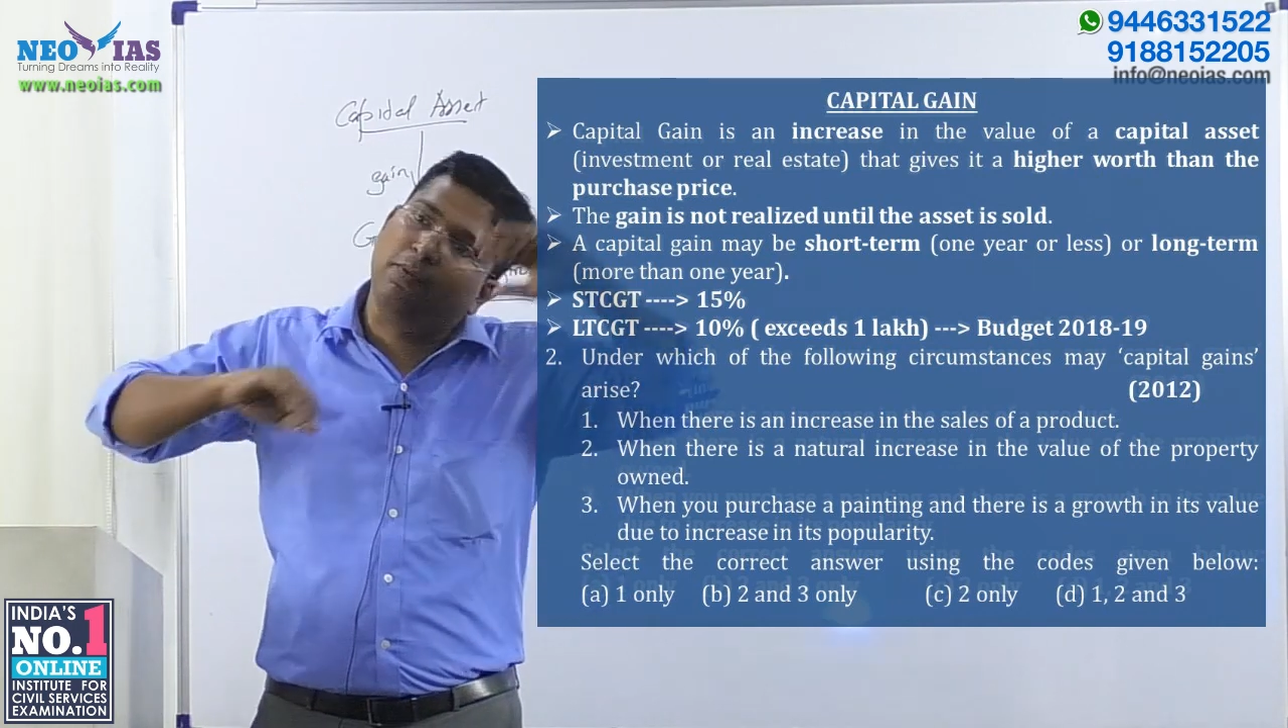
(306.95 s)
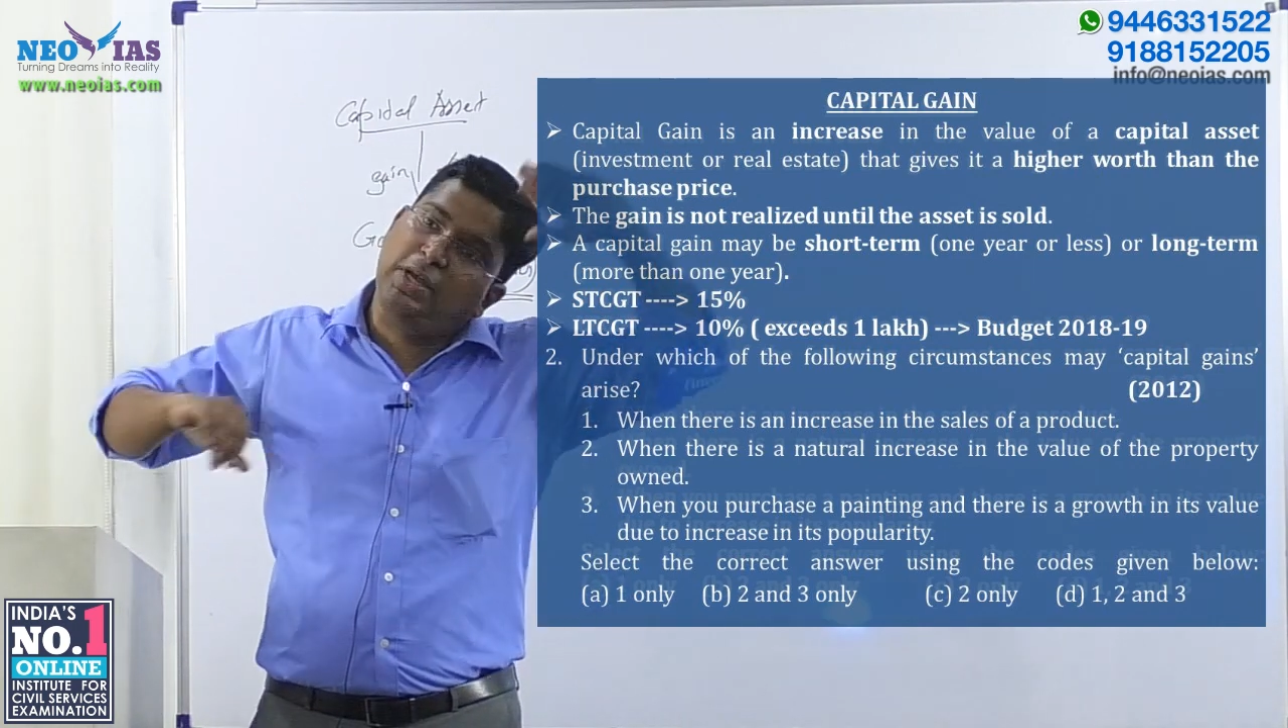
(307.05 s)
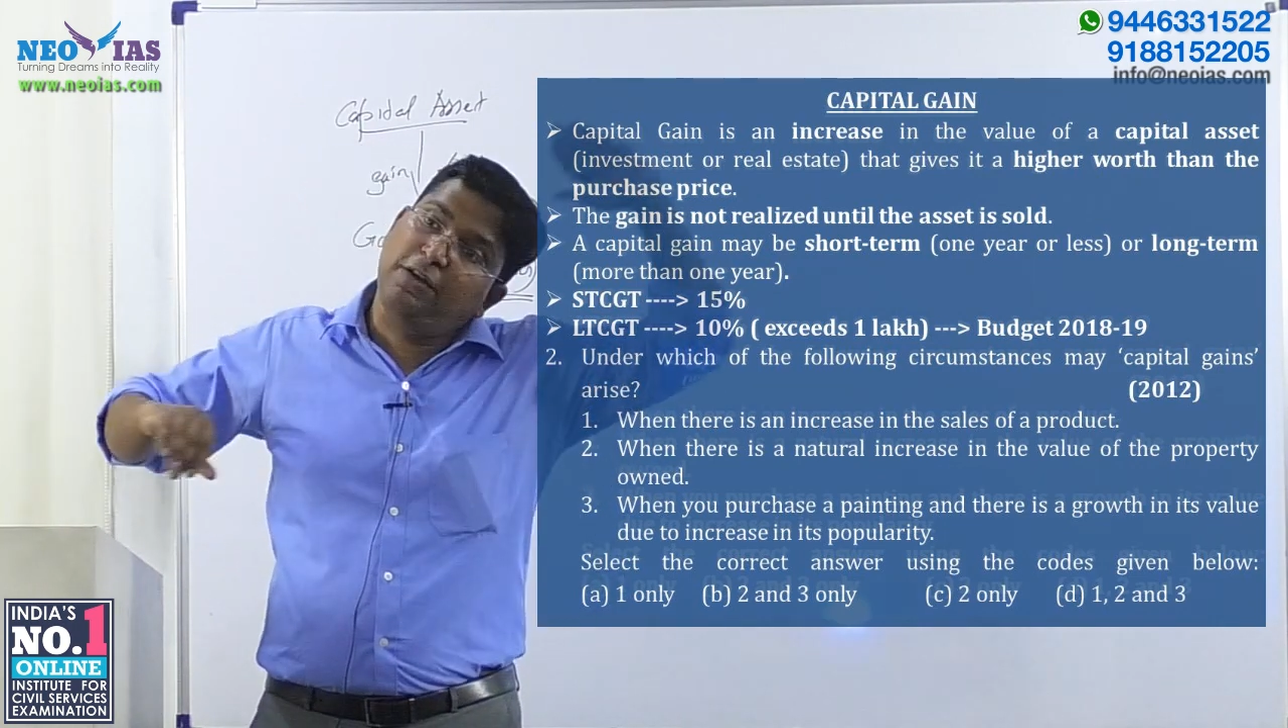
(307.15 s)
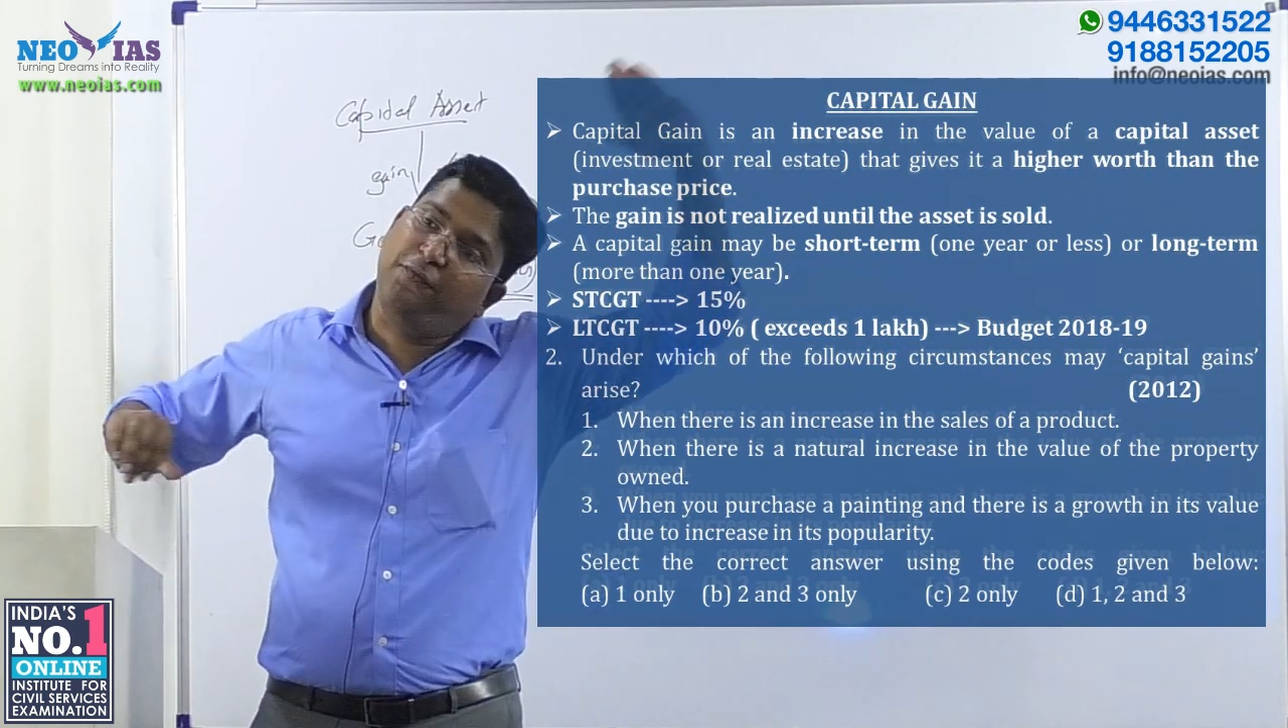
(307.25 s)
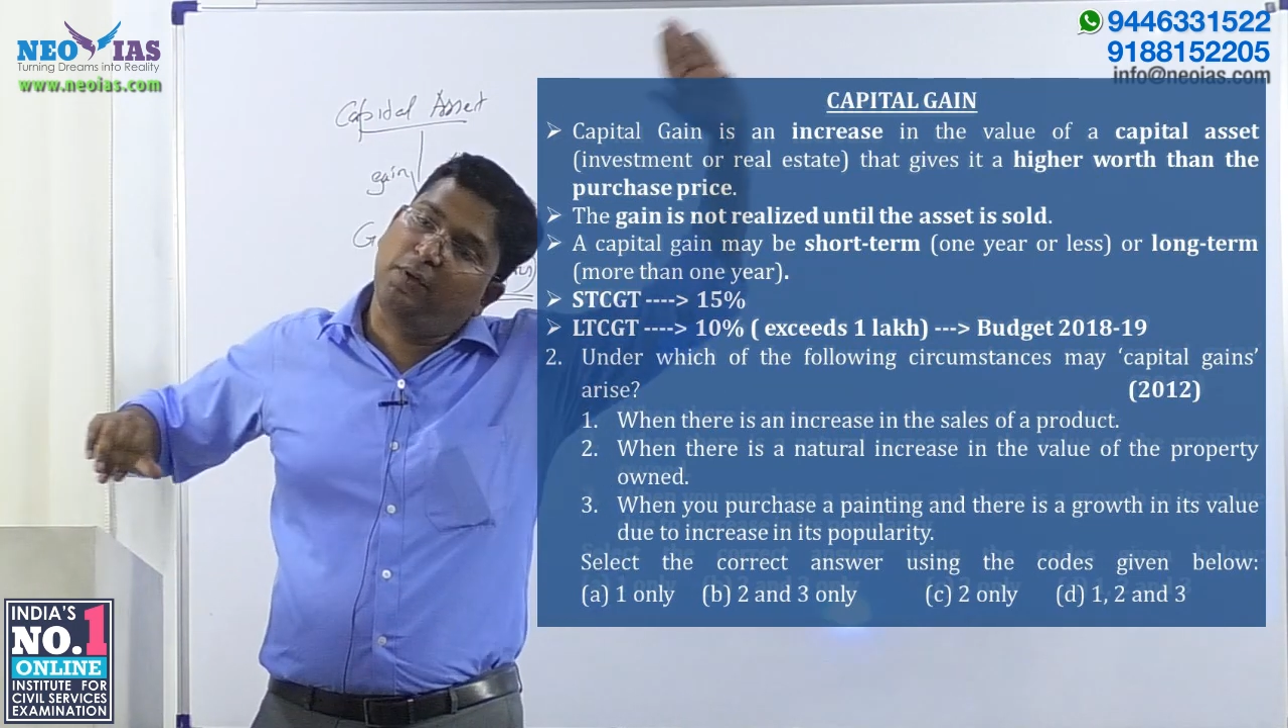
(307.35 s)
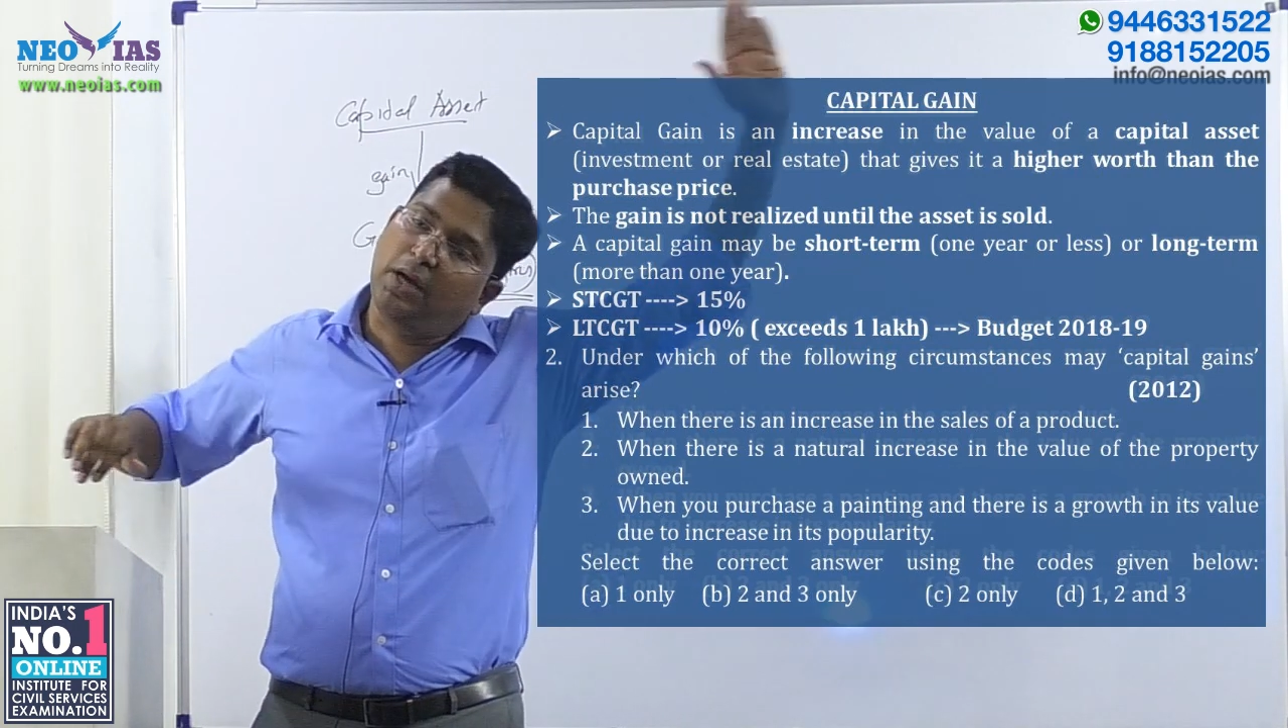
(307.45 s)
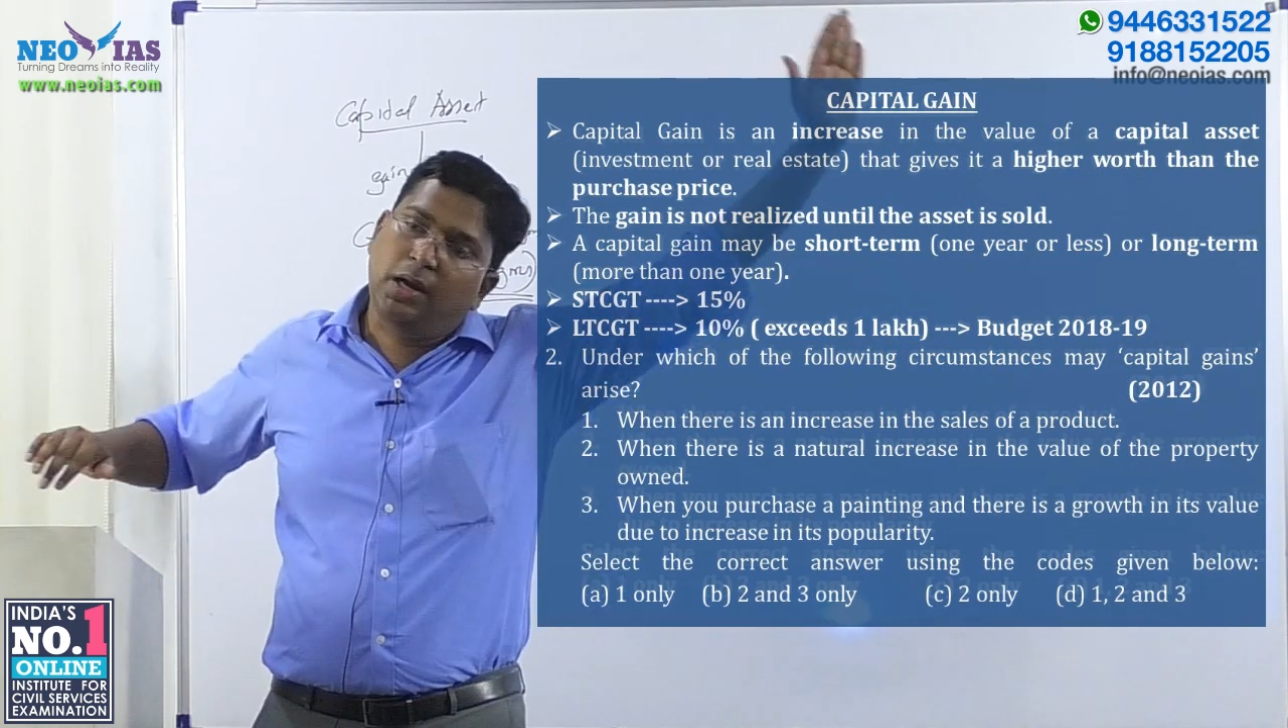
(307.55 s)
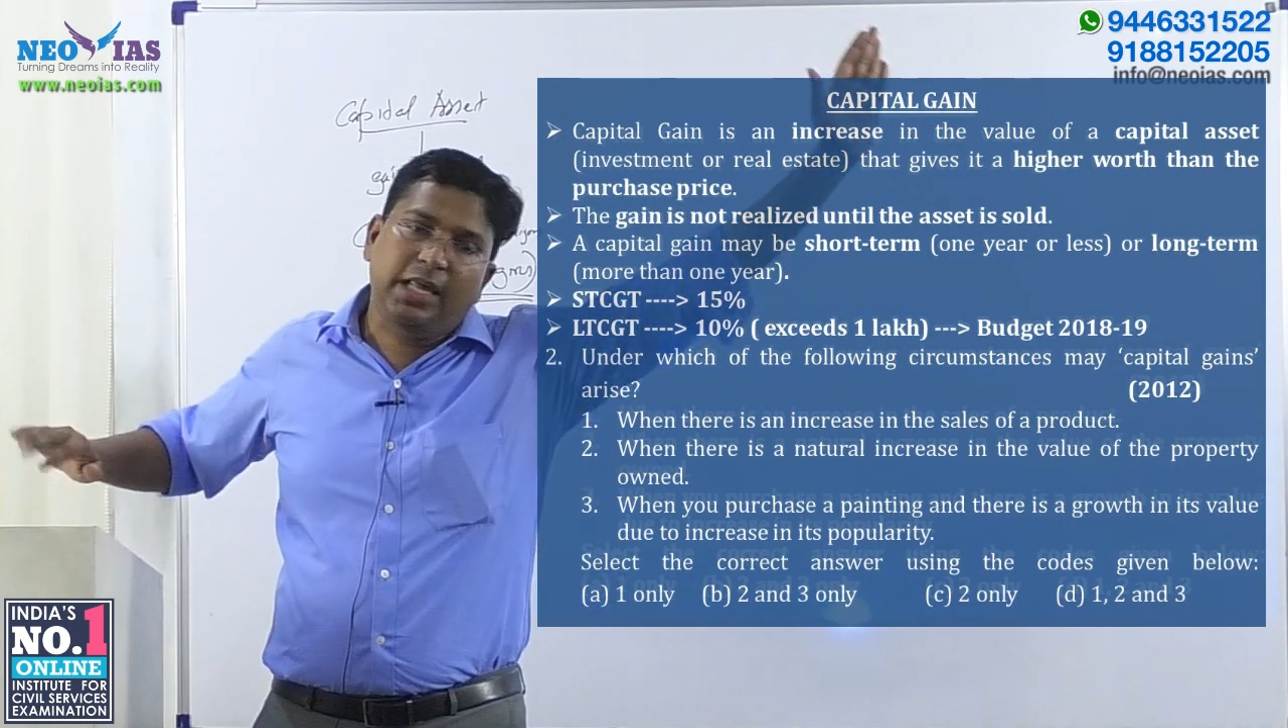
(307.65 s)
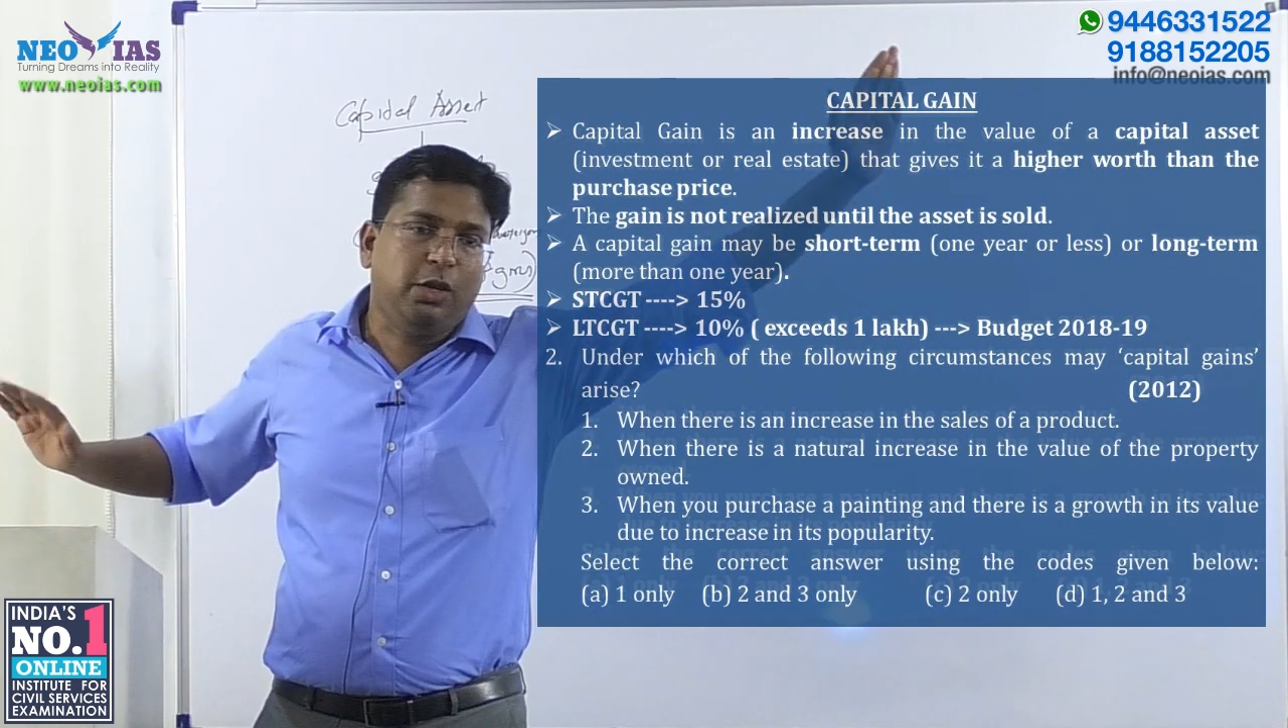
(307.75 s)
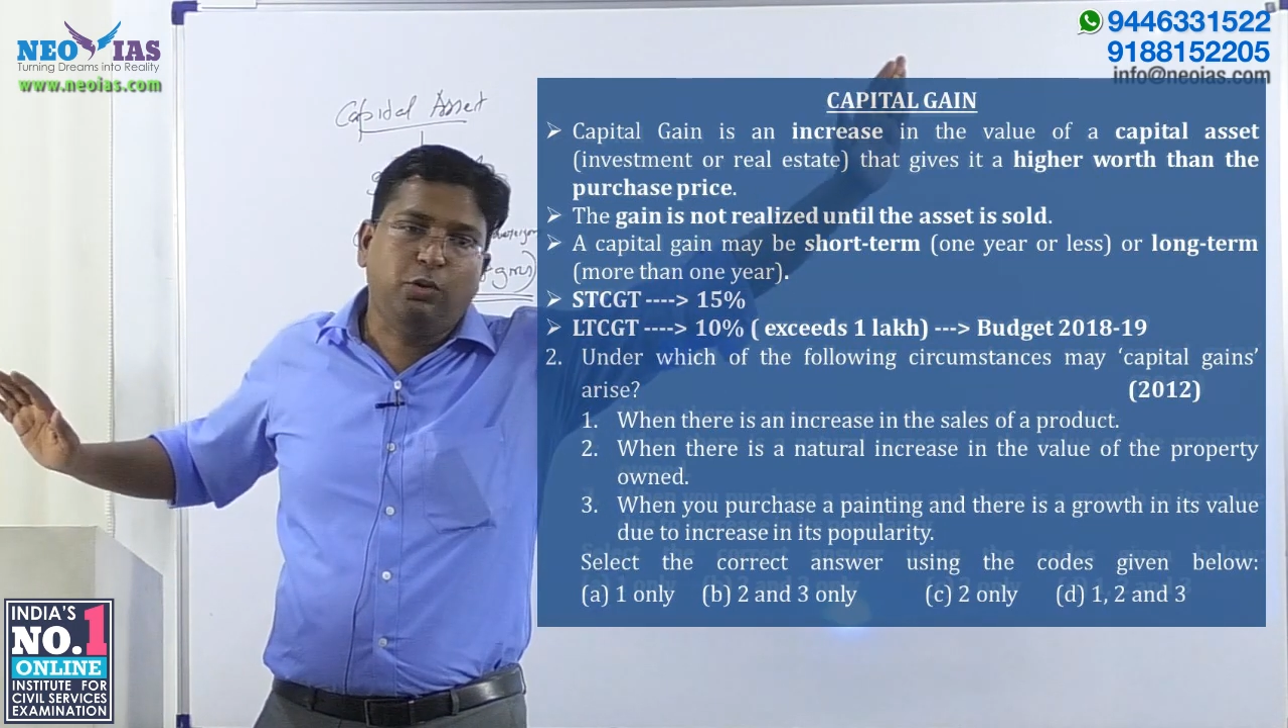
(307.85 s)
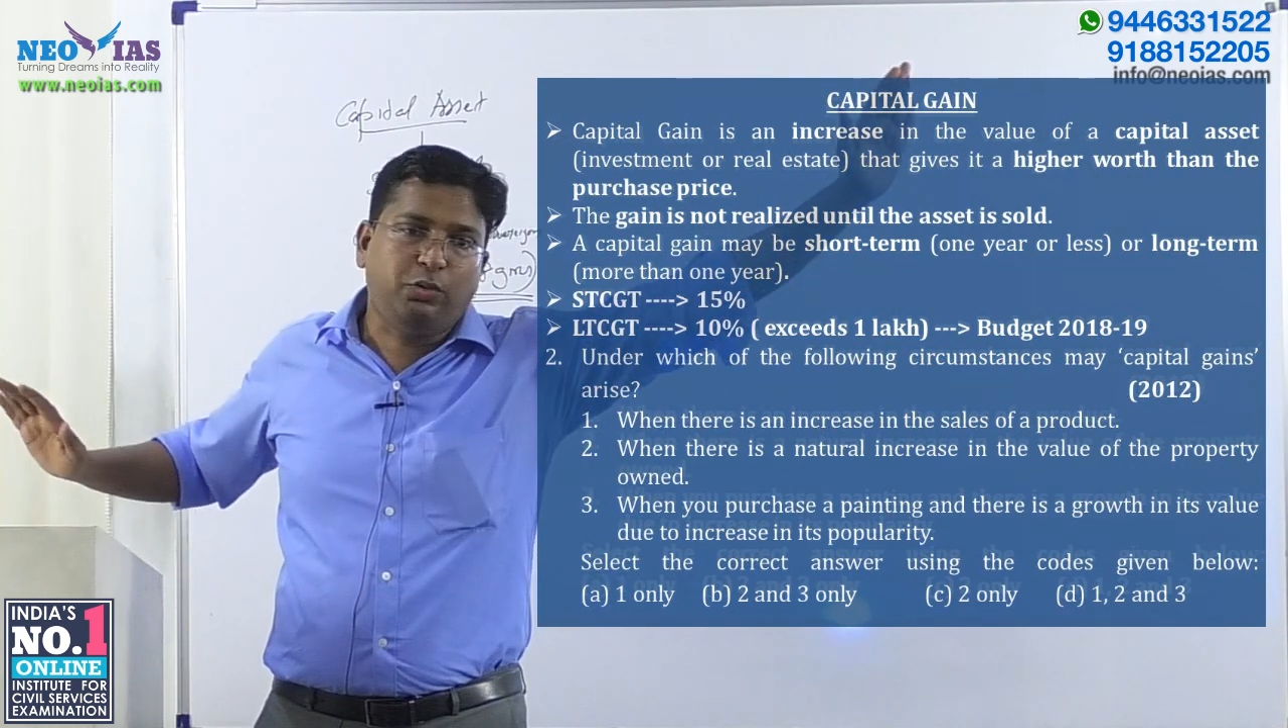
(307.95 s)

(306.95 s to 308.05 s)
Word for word: in earlier